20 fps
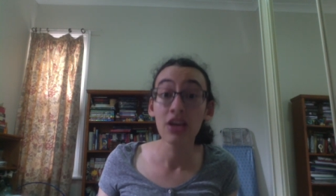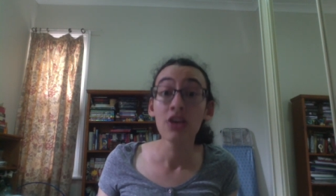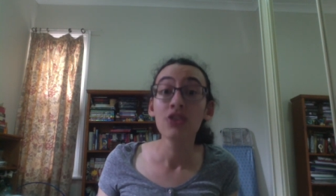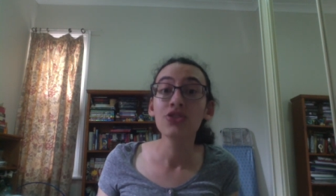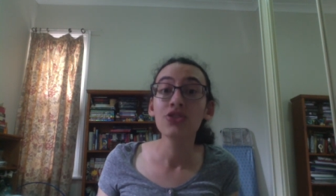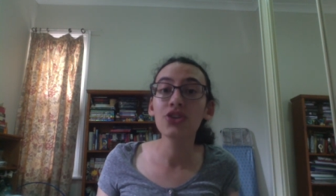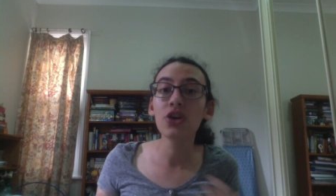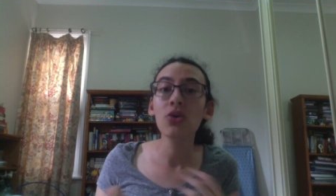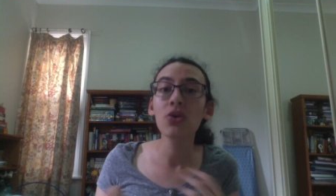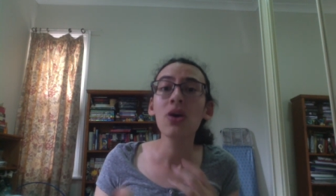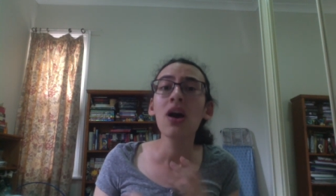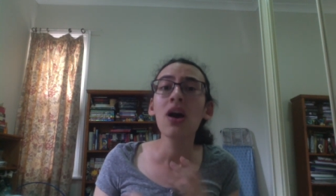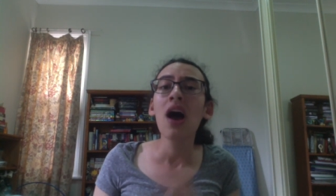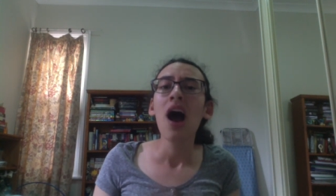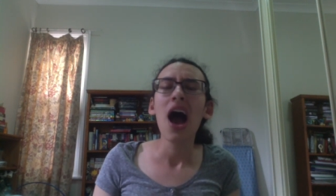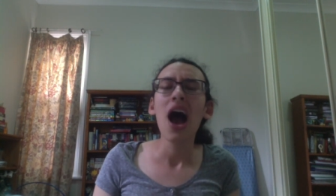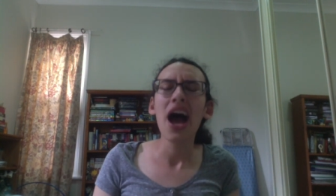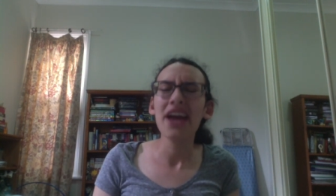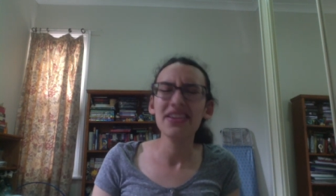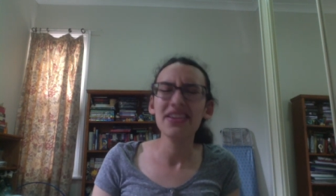So
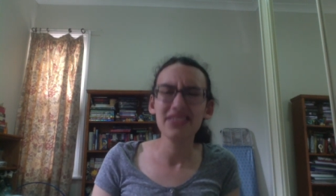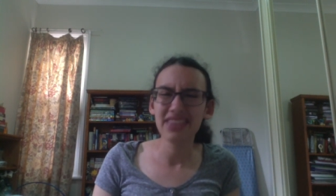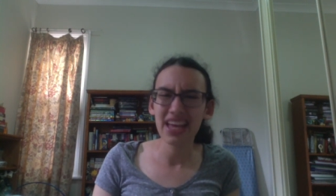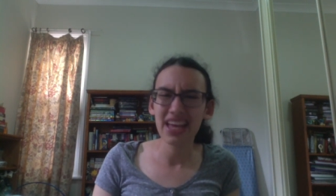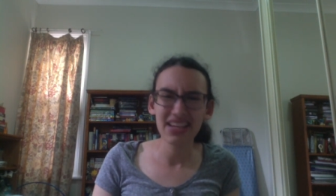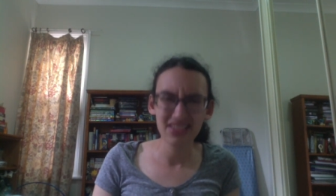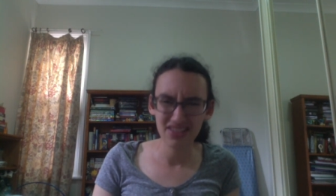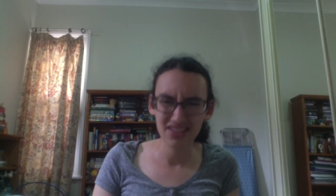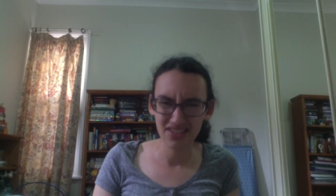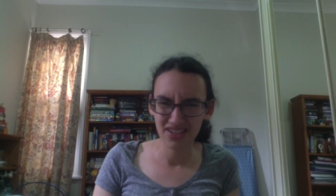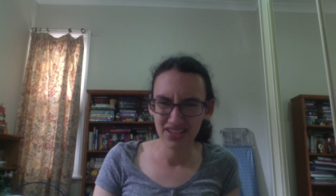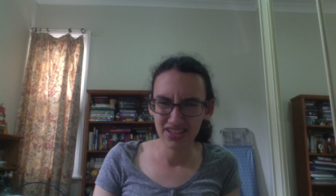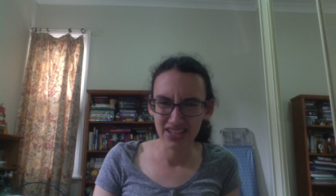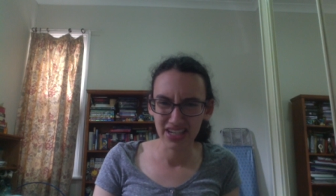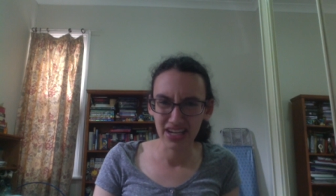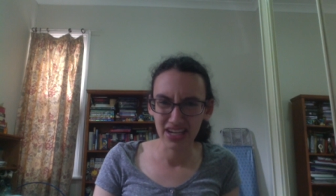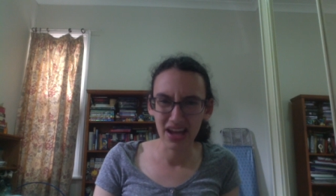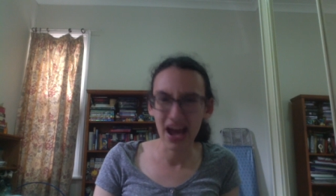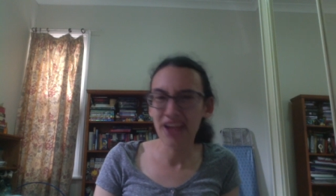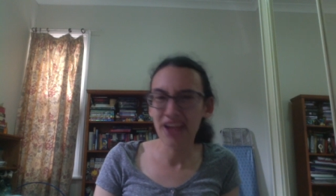I that's just
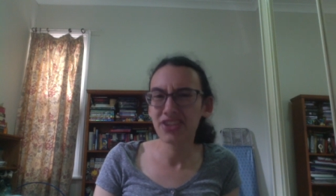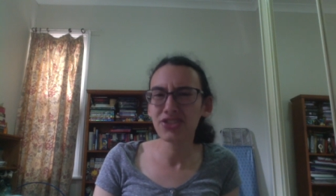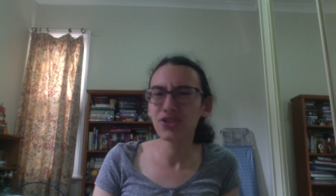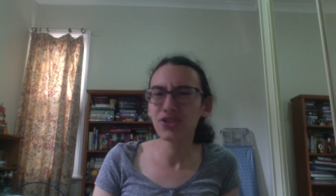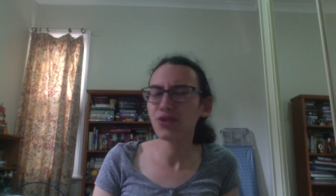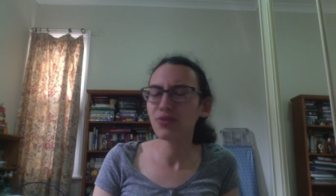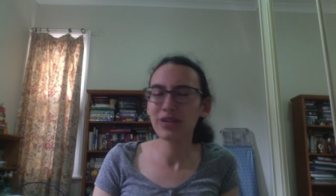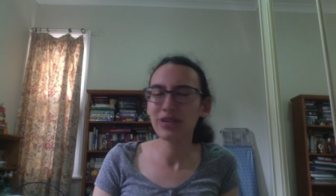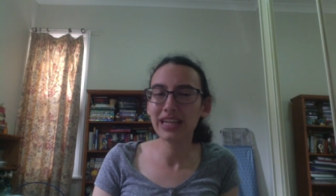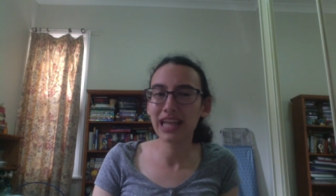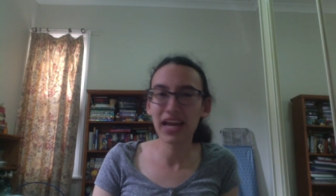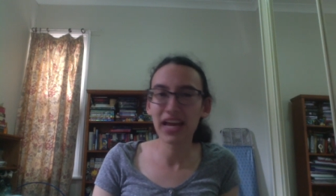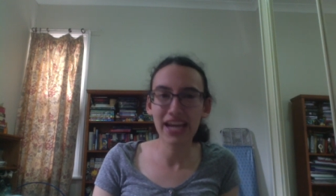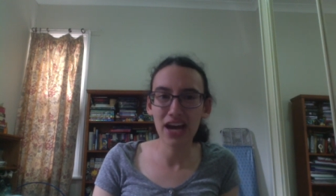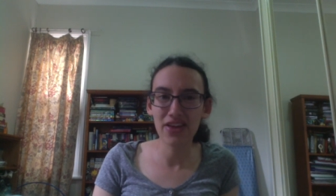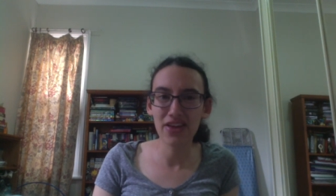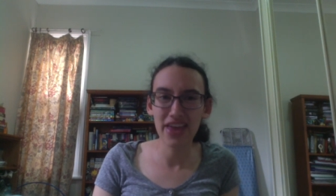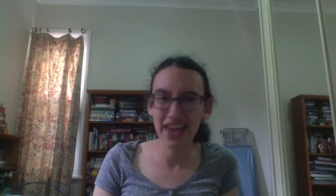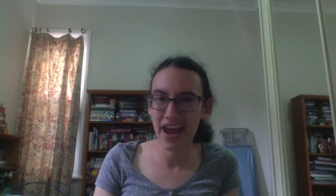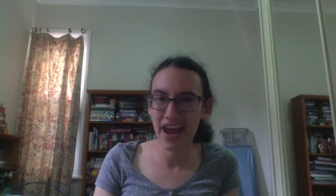it. I just don't really like
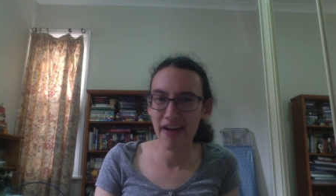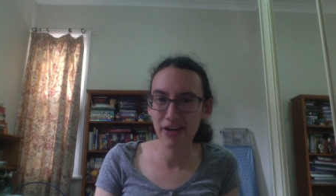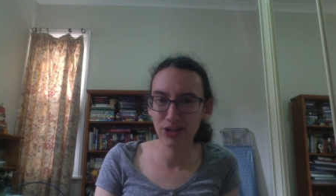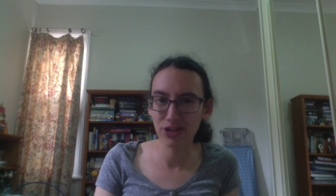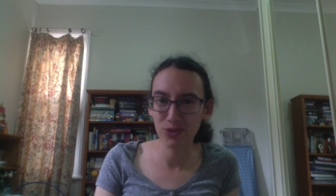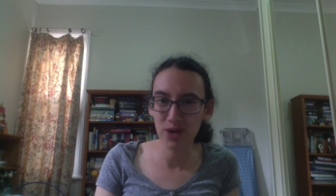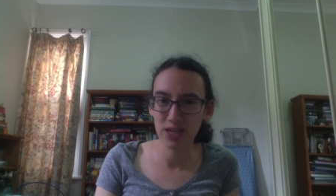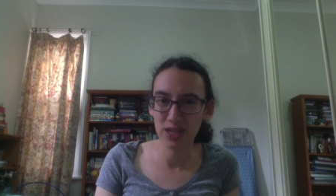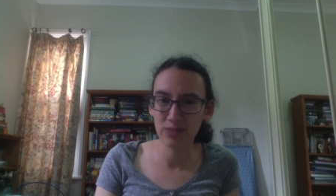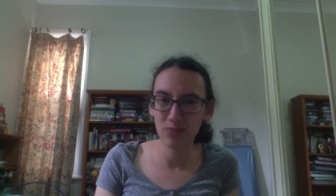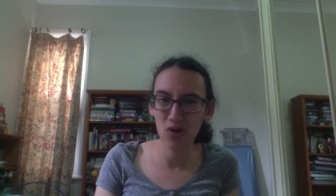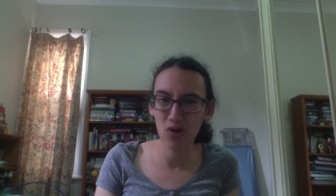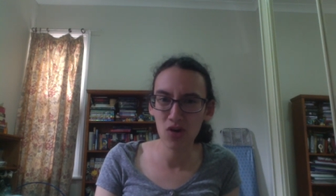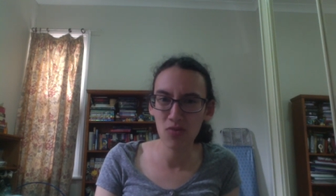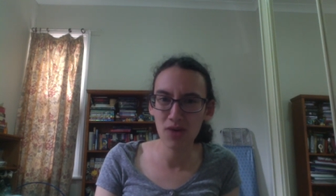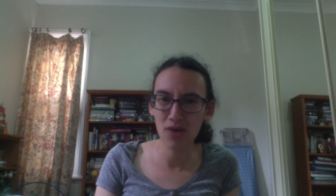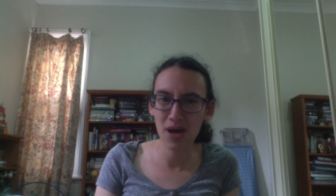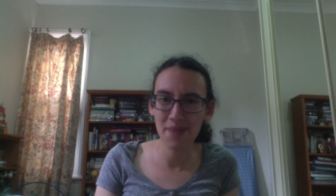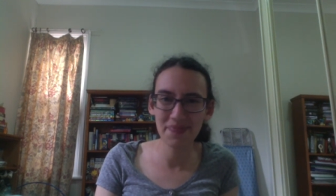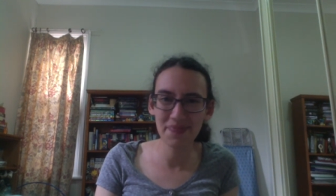how they characterize
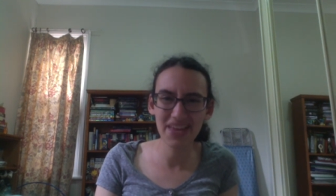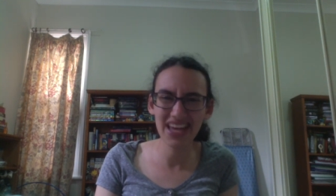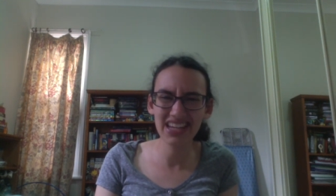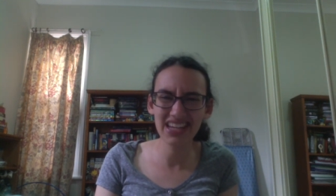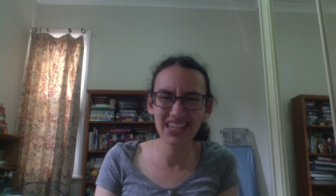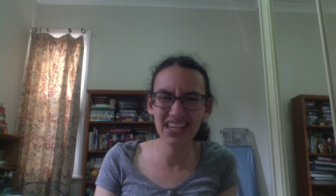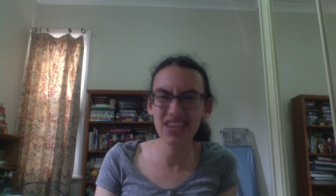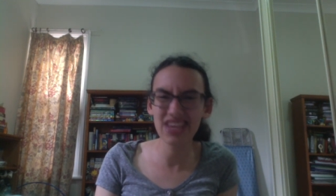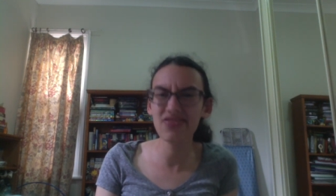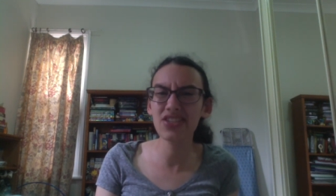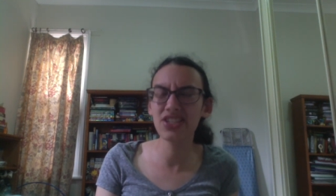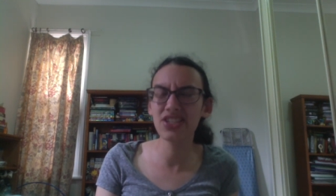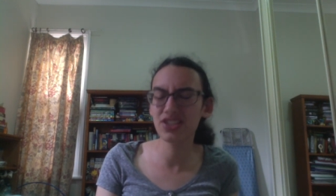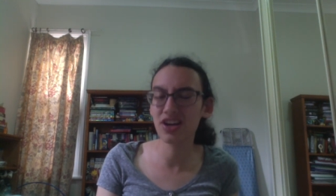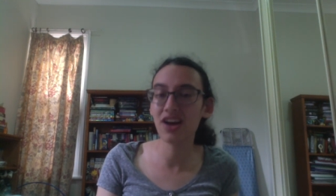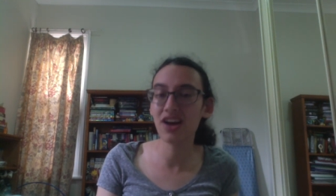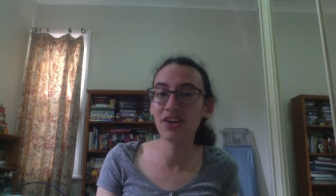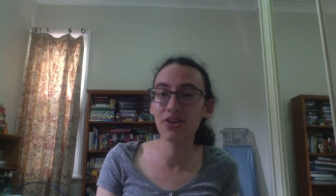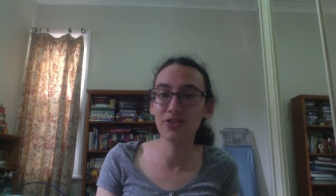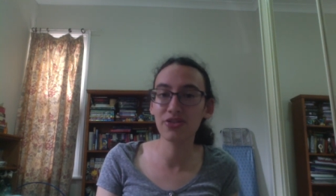Bulma and even
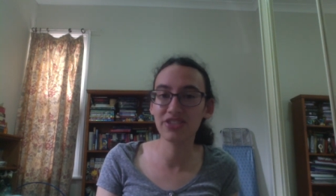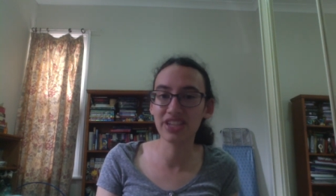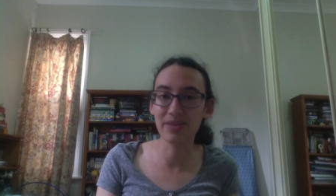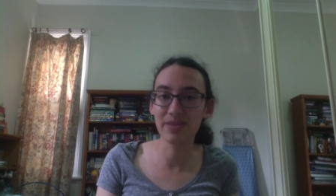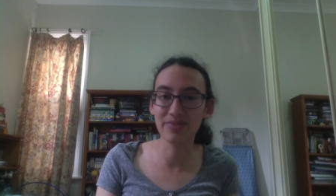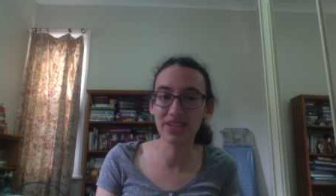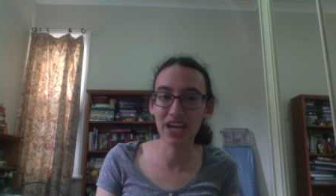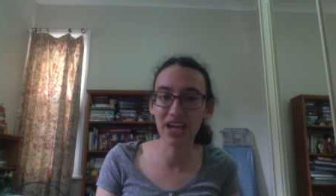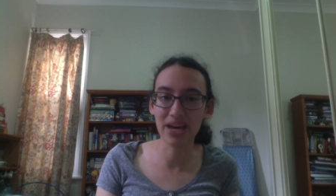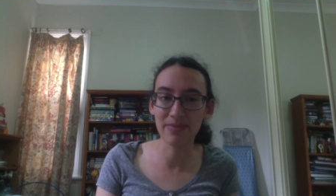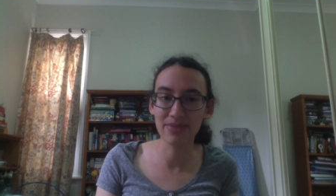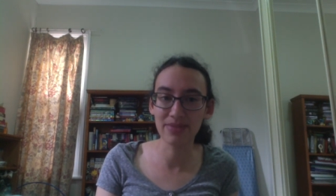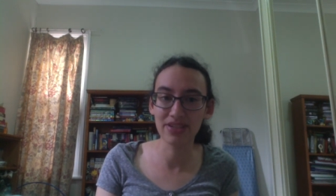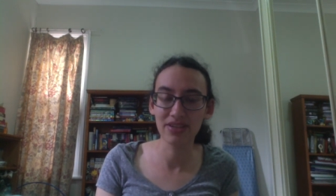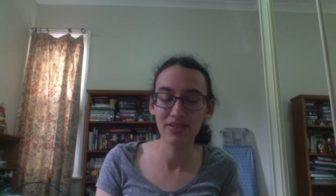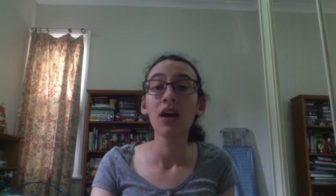Jaco sometimes.